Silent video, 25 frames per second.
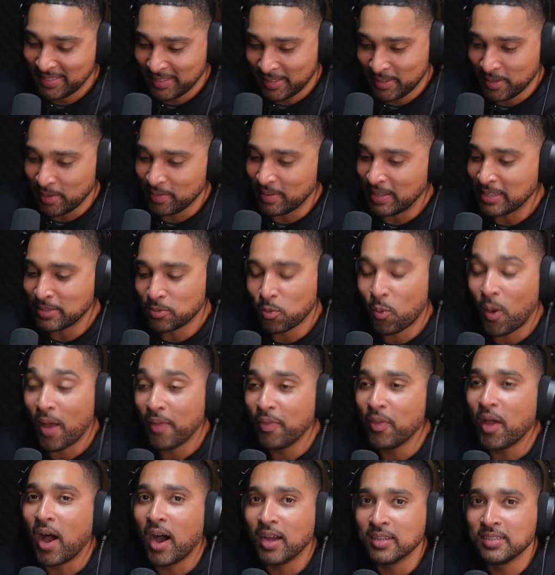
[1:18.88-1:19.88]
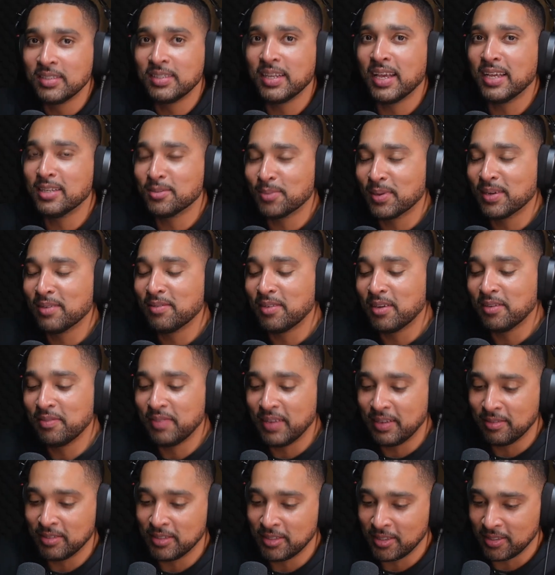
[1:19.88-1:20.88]
So it's one that I'd say is one of our
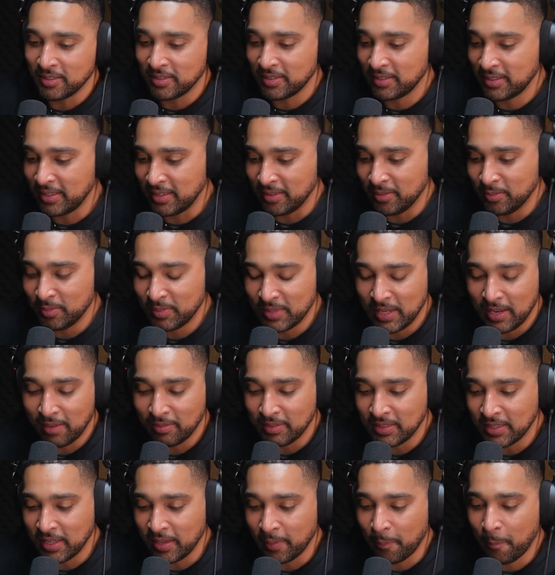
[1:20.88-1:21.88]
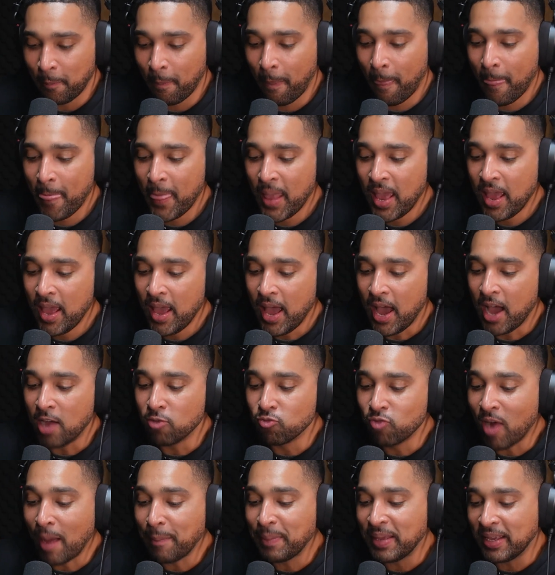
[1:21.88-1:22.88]
favourite jokes to tell. It's a lovely take. A
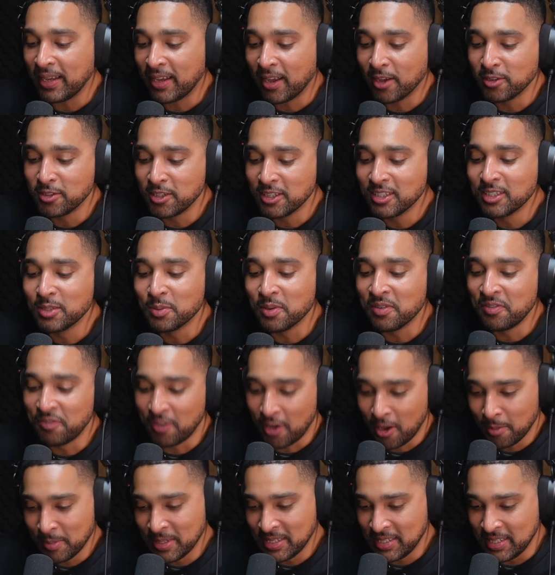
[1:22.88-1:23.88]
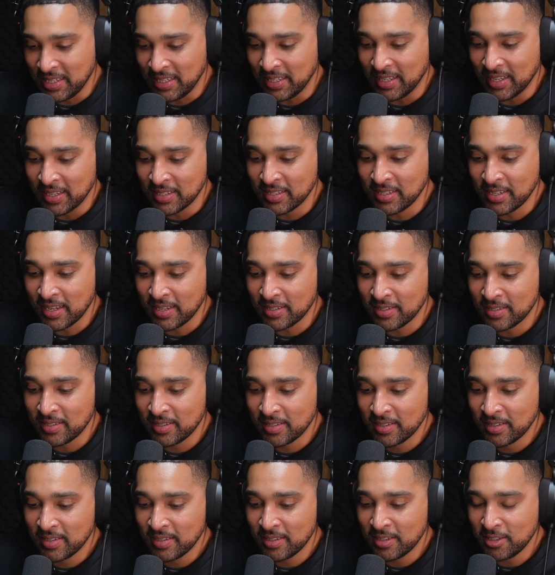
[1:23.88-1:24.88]
rabbit goes into a pharmacy and says,
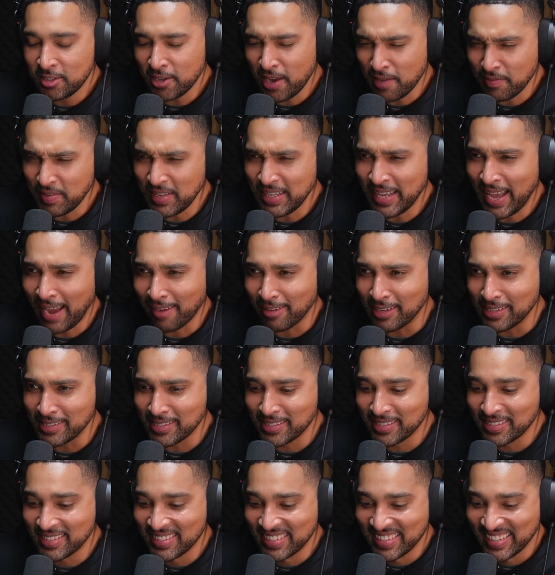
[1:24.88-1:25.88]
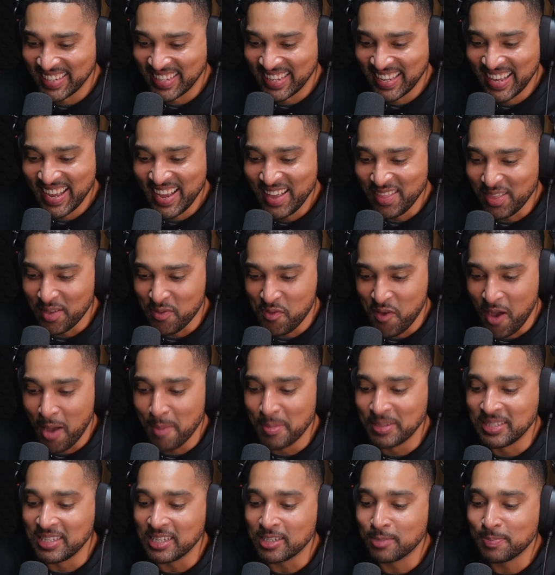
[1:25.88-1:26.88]
"Do you have any carrots?" The
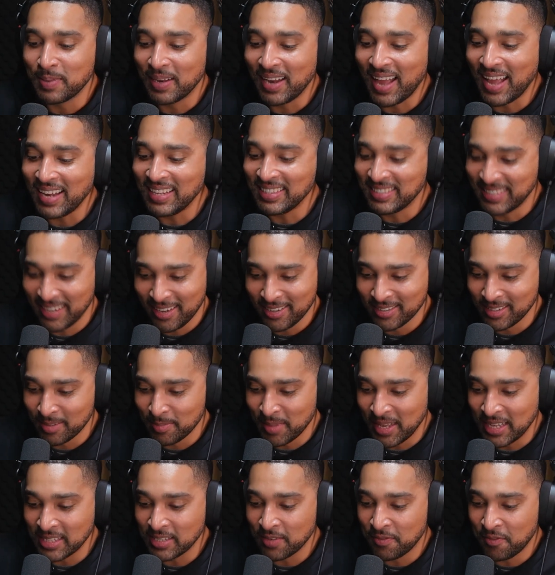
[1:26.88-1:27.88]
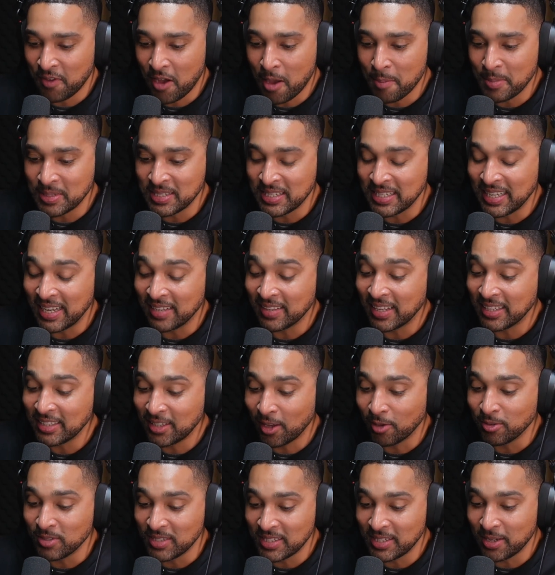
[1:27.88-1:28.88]
pharmacist politely tells him that it's a pharmacy and they
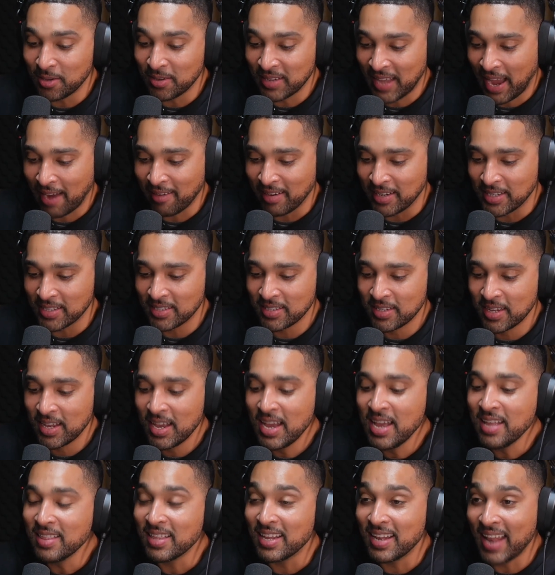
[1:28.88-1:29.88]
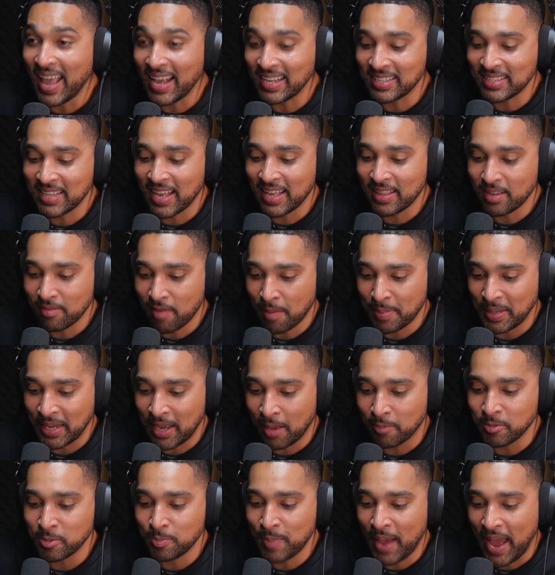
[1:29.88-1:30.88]
don't sell carrots. The next day, the rabbit
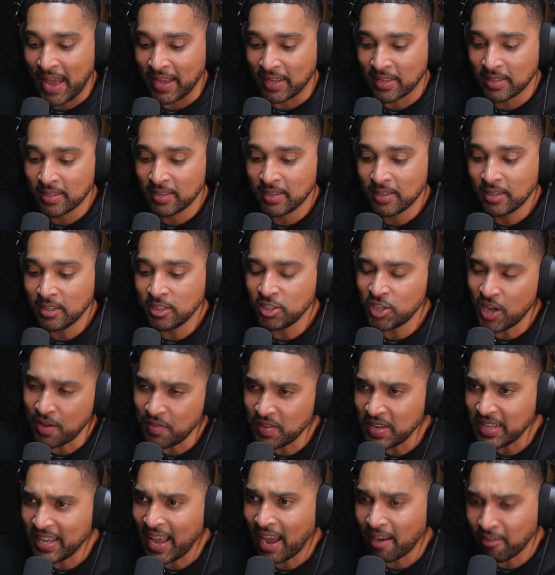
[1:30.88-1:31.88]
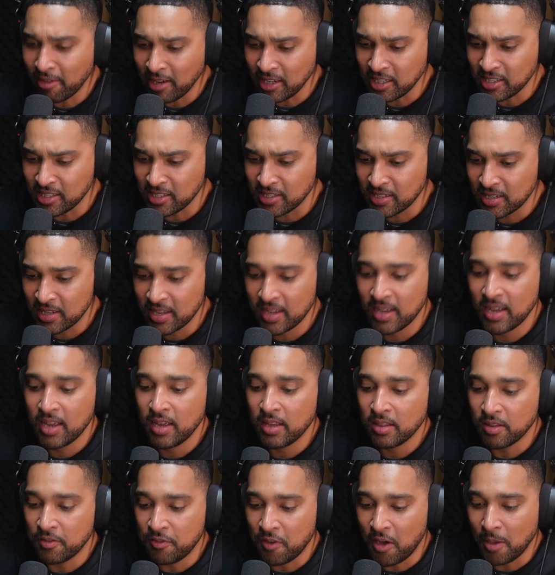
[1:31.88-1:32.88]
comes back. "Do you have any carrots?"
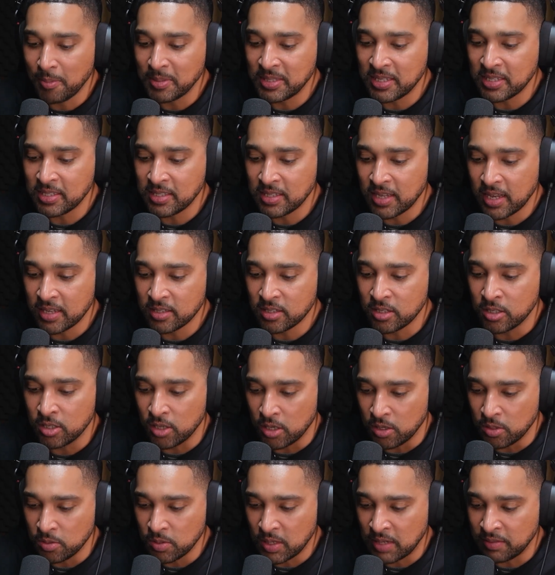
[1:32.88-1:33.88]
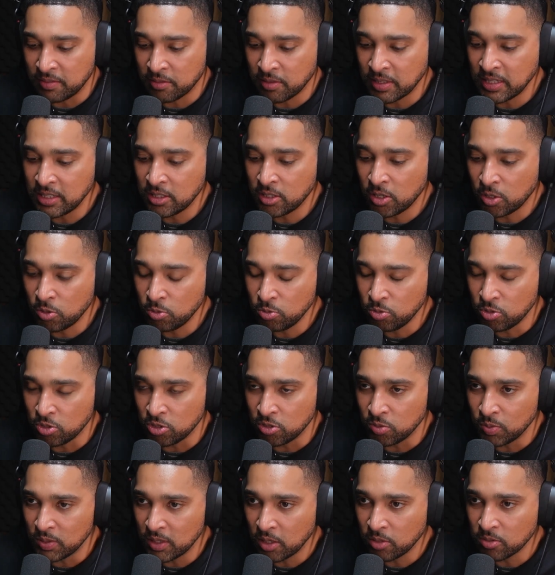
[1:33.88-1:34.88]
The pharmacist says, "No, I've already told
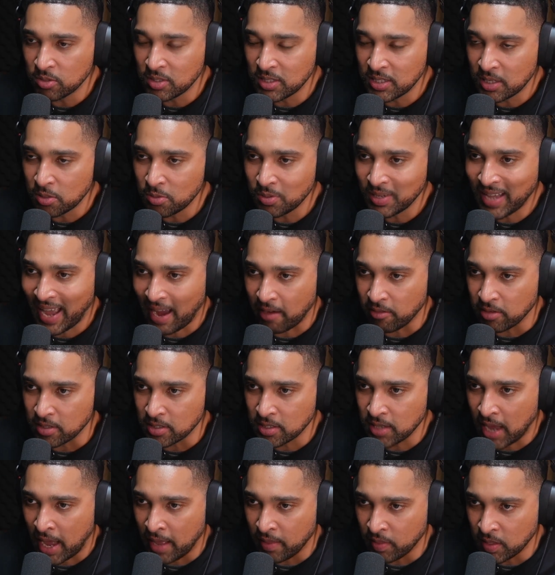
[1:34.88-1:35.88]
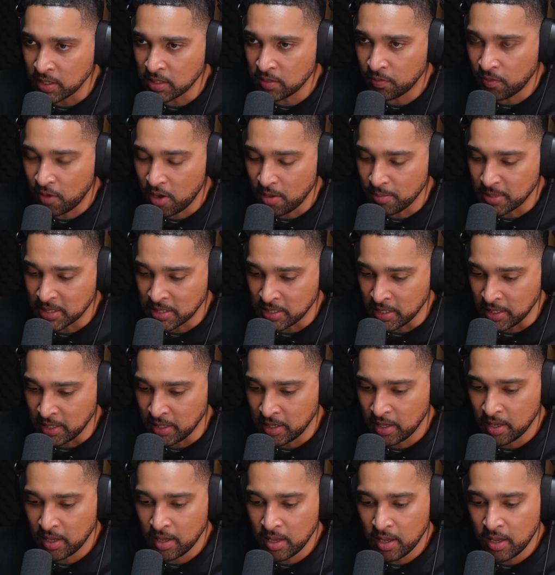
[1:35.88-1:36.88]
you we don't sell carrots at this pharmacy."